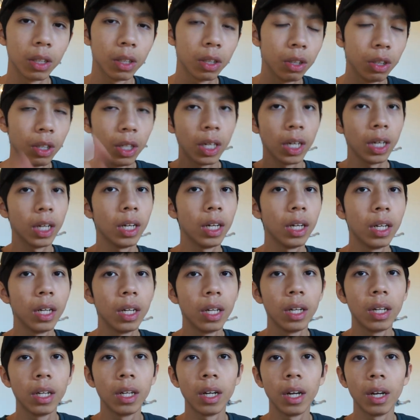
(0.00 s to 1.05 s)
today
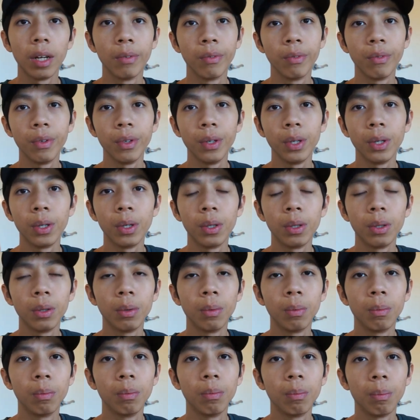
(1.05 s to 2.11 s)
I
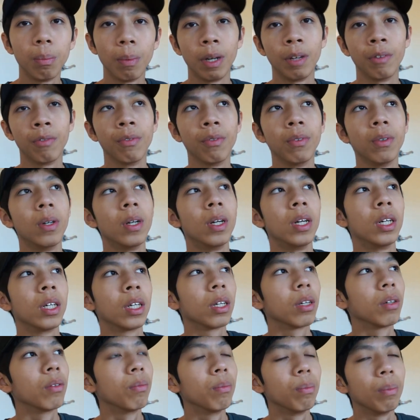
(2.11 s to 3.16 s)
film my vlog
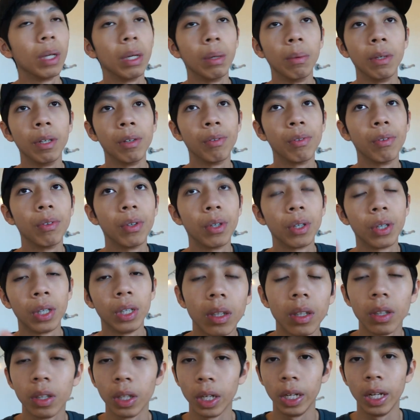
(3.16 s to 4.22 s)
maybe for
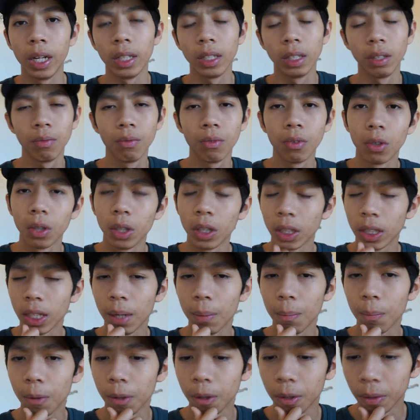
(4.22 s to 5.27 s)
okay that's for
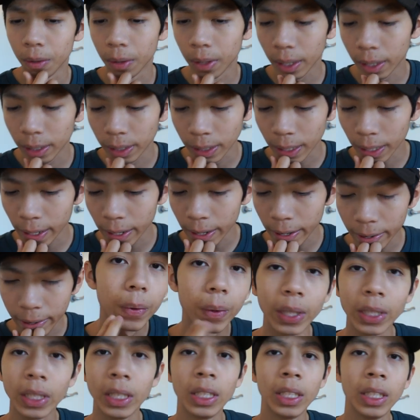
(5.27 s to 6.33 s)
example let's say
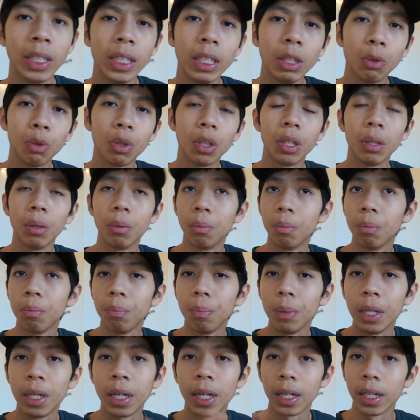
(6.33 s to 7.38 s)
what's the secret
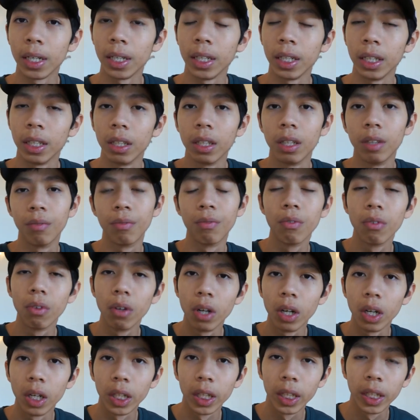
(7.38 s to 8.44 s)
behind the
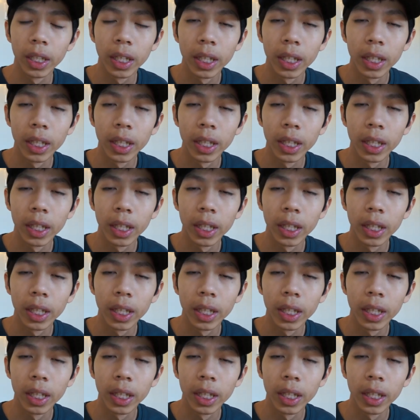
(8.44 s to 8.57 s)
vlog